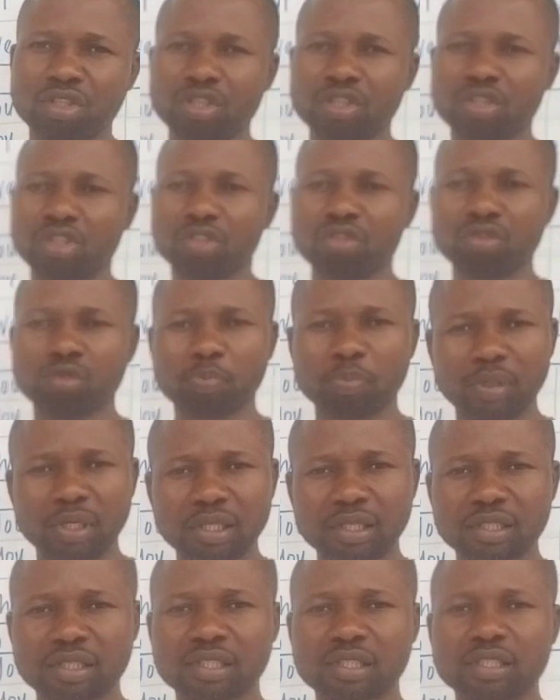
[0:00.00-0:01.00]
So
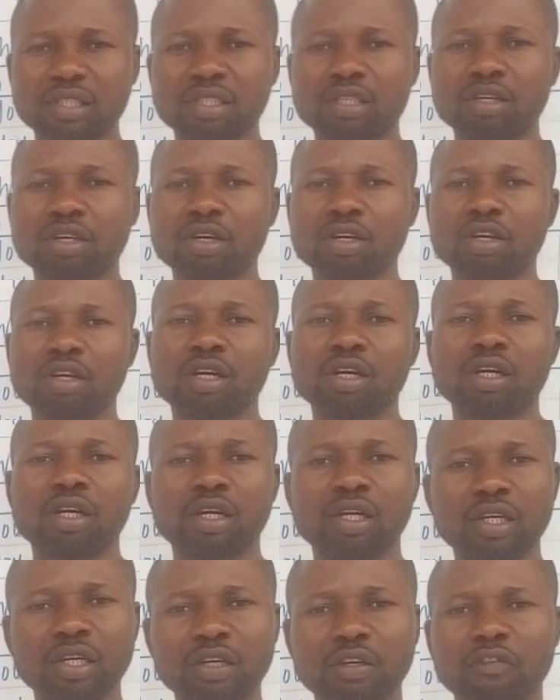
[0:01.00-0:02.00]
please,
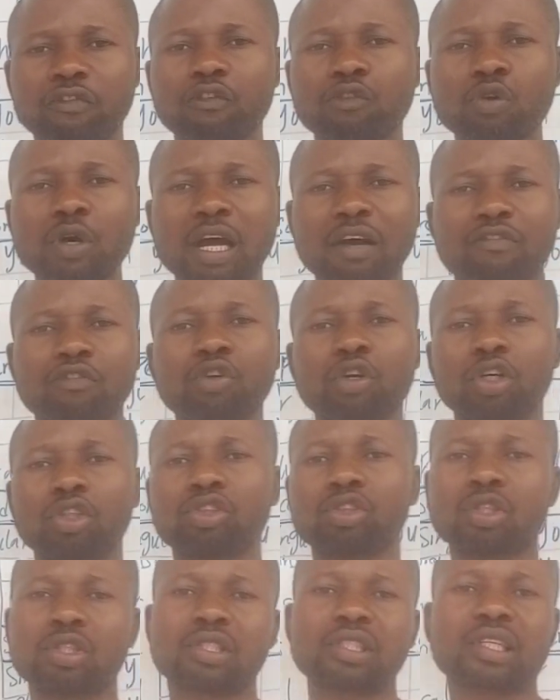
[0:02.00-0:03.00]
if you have not
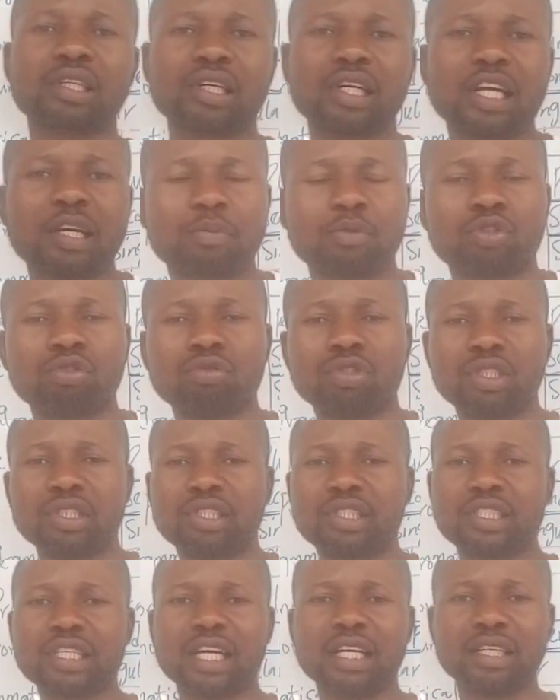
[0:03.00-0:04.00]
subscribed to this
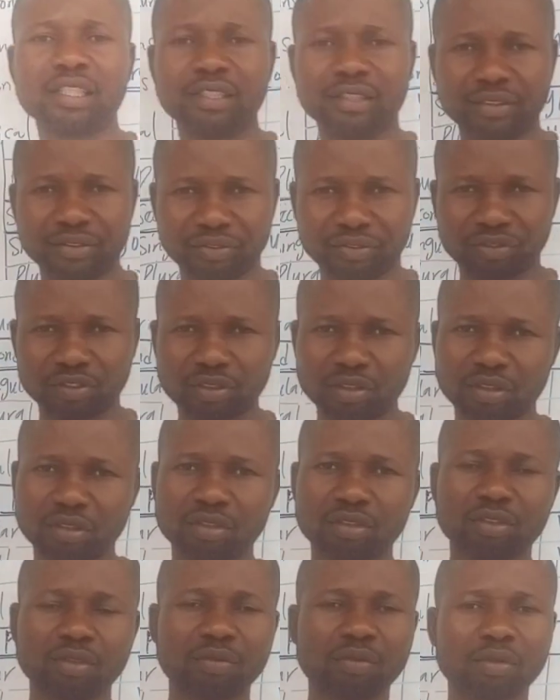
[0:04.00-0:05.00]
channel,
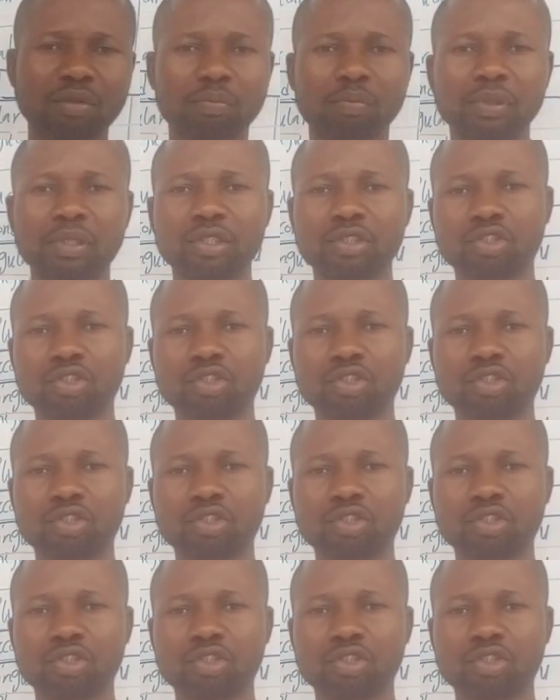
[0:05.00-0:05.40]
please